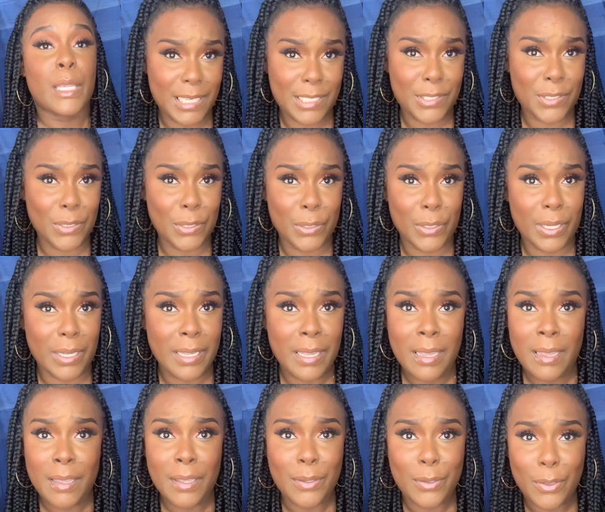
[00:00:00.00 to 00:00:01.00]
to look
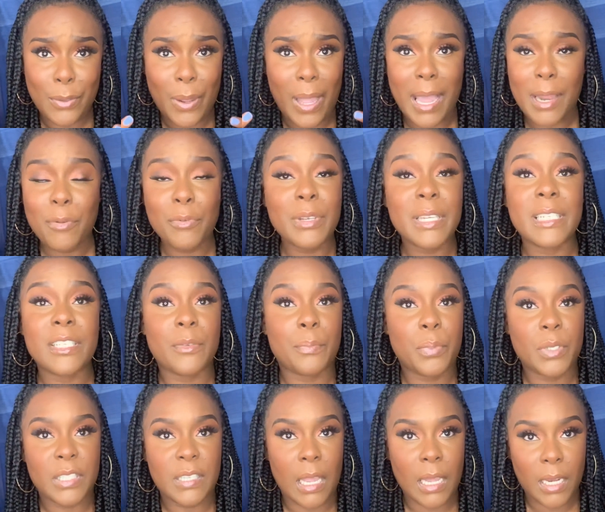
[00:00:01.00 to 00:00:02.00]
you know i don't need to
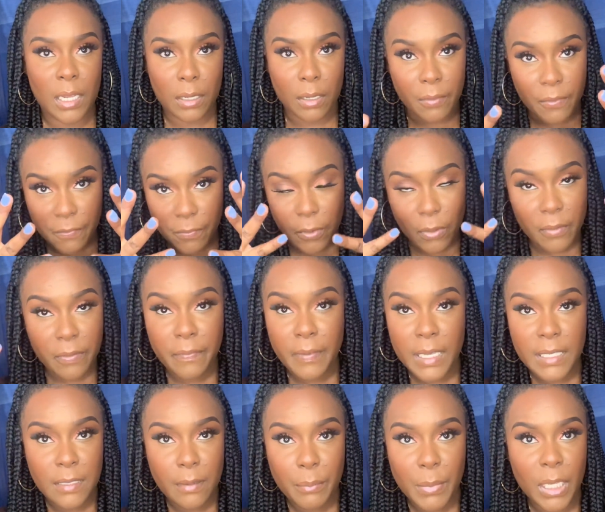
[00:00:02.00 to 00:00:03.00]
put on like a full
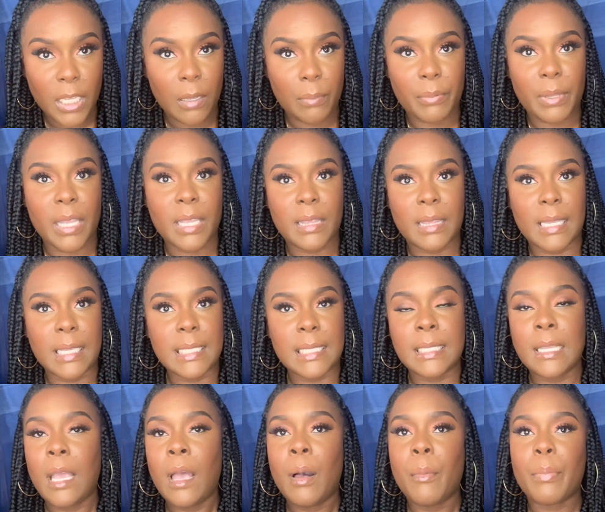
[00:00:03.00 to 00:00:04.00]
face of makeup like this
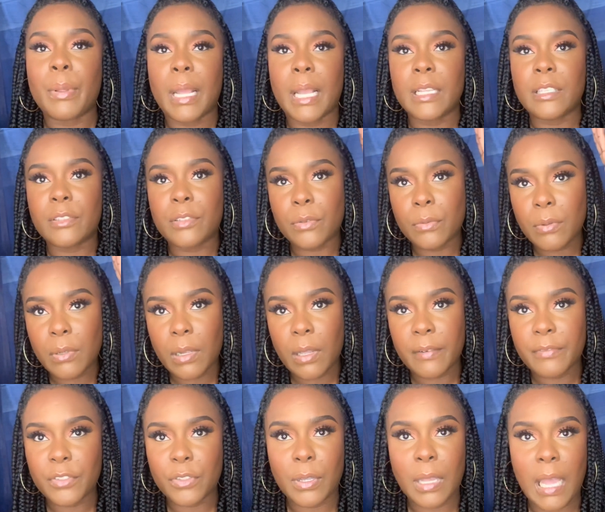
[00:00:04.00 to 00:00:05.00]
but i do
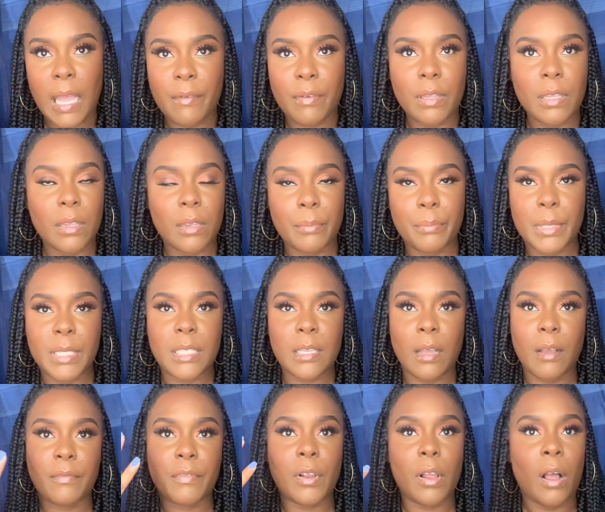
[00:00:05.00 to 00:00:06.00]
love to have a little bit
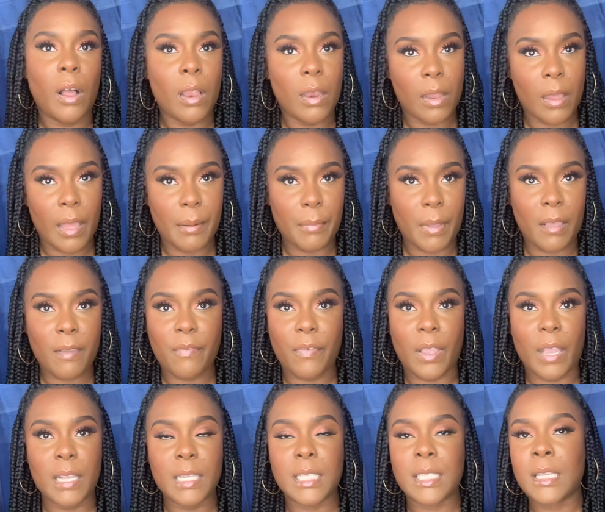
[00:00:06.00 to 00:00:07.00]
of color on my
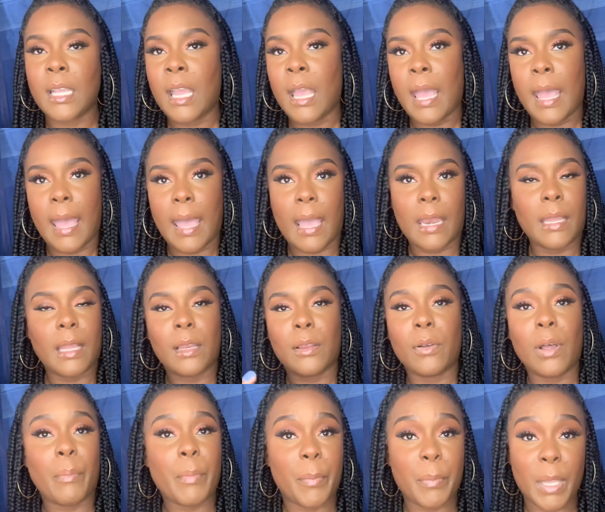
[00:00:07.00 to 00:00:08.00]
face and
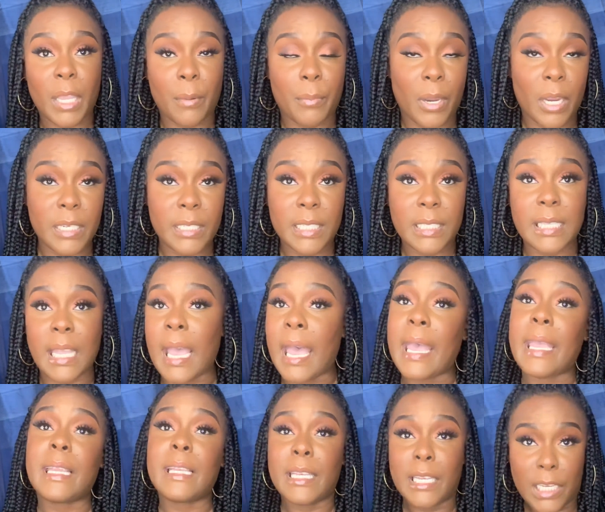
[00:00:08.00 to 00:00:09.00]
hello i'm a makeup artist
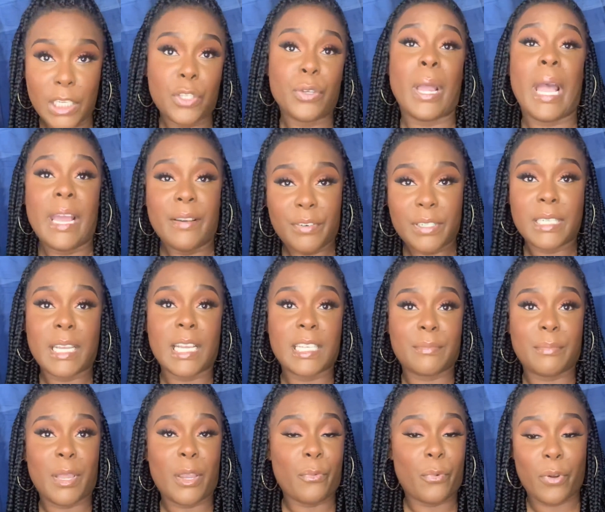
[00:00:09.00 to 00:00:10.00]
i need to
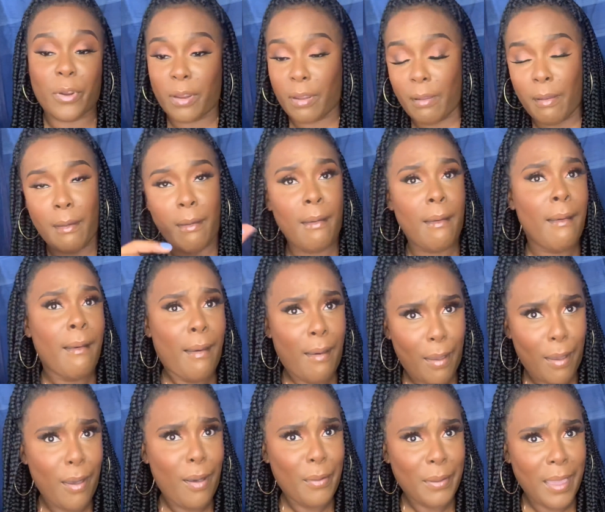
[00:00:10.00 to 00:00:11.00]
advertise my work
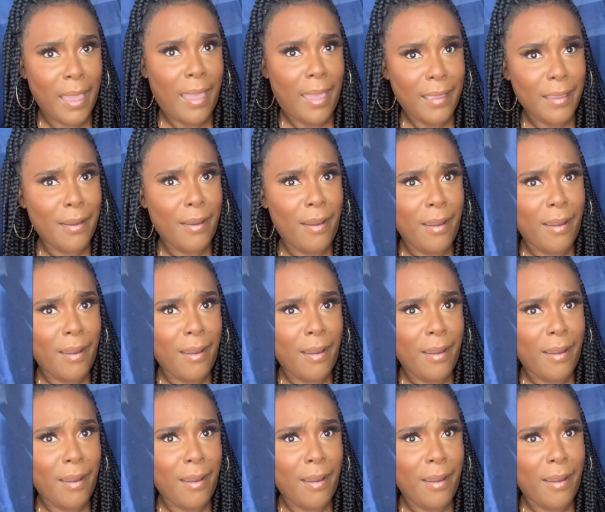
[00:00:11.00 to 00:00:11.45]
okay good